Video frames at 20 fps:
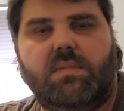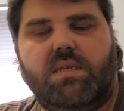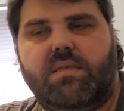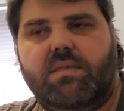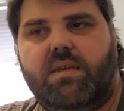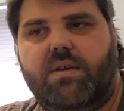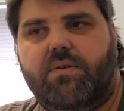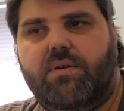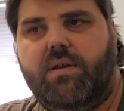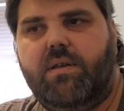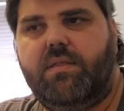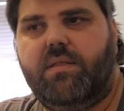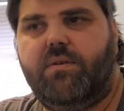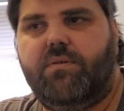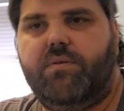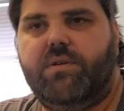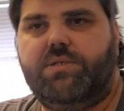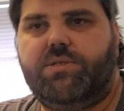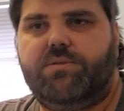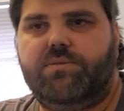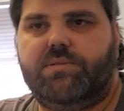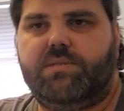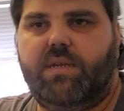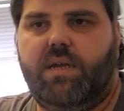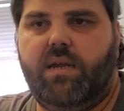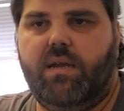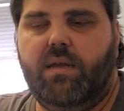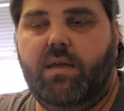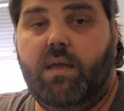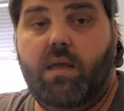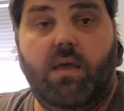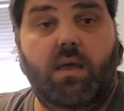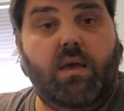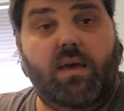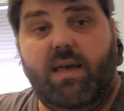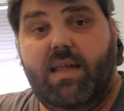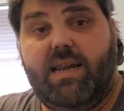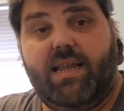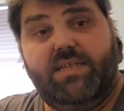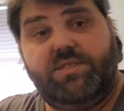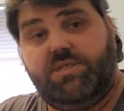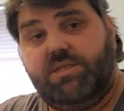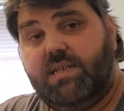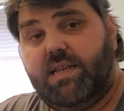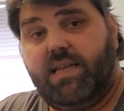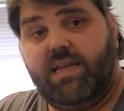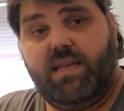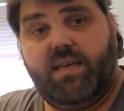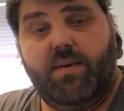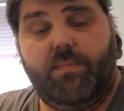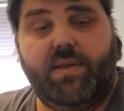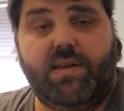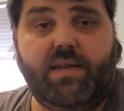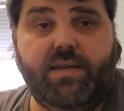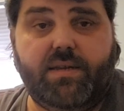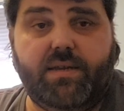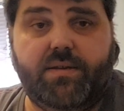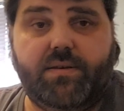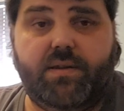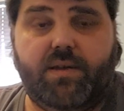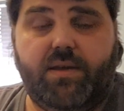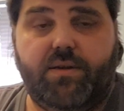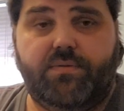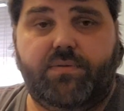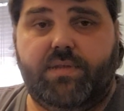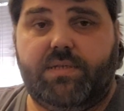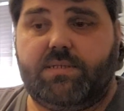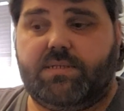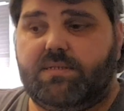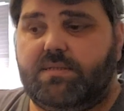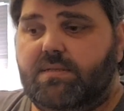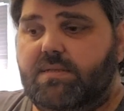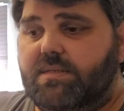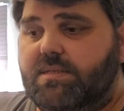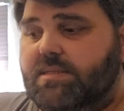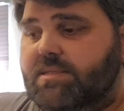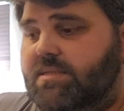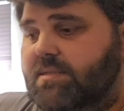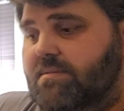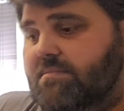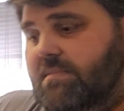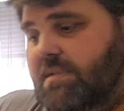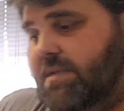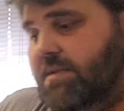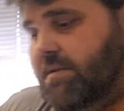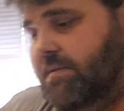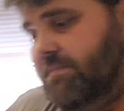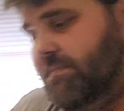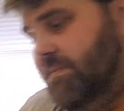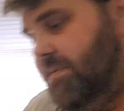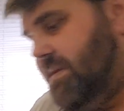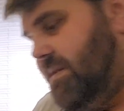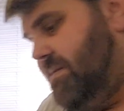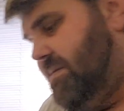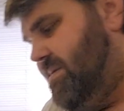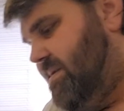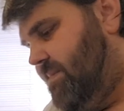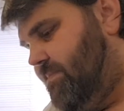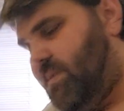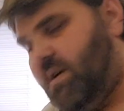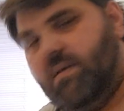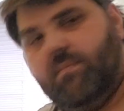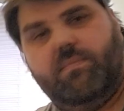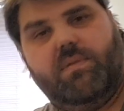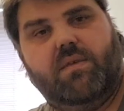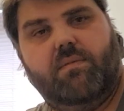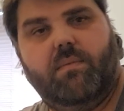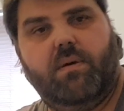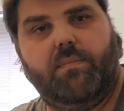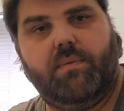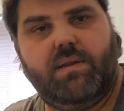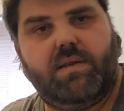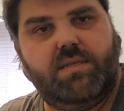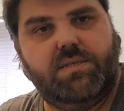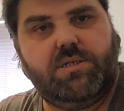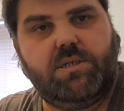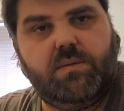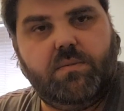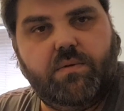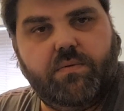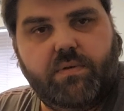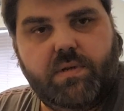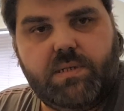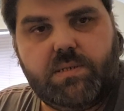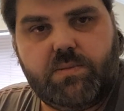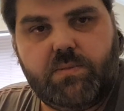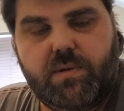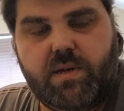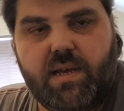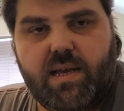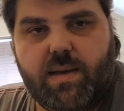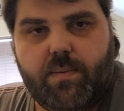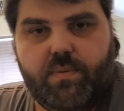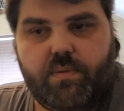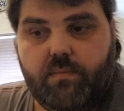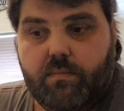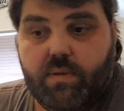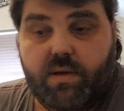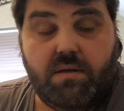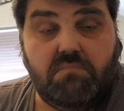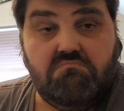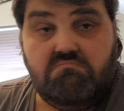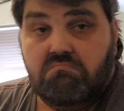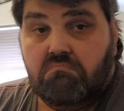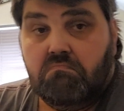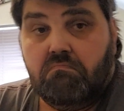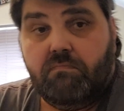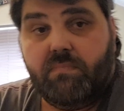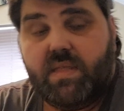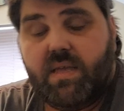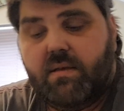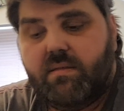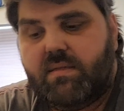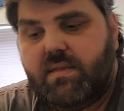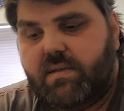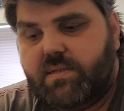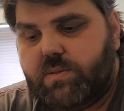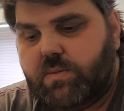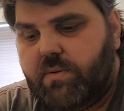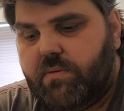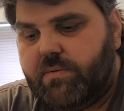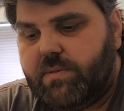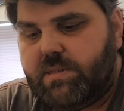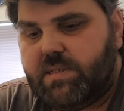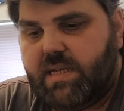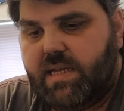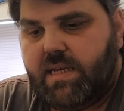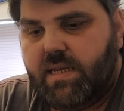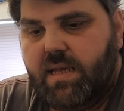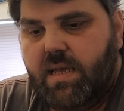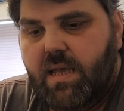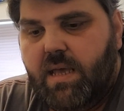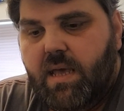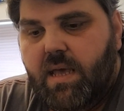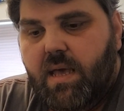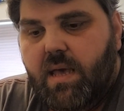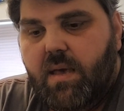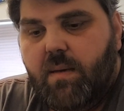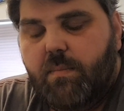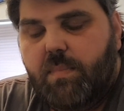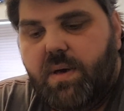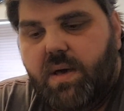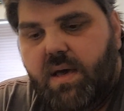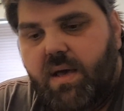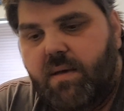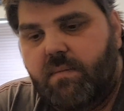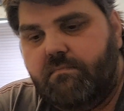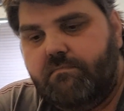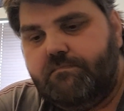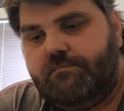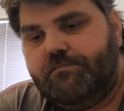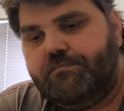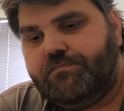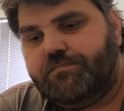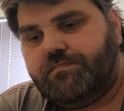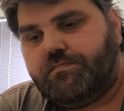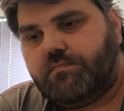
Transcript: there are issues there. Allegedly, I mean, I don't know. There might be a legitimate reason why it happened, but that's what was said. But